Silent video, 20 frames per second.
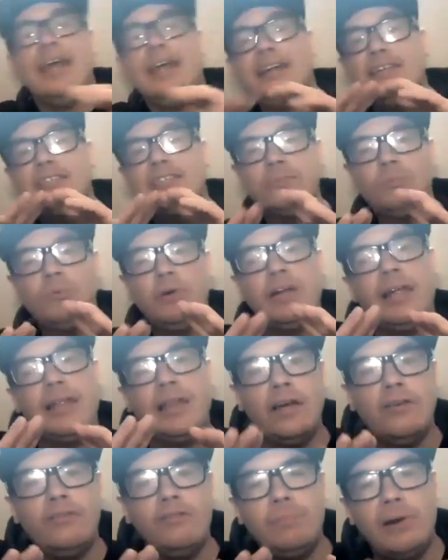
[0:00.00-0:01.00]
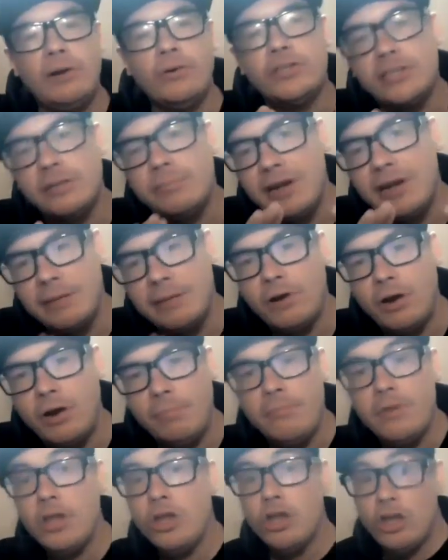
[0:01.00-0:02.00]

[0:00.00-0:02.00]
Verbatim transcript: this is what I love about some hip hop.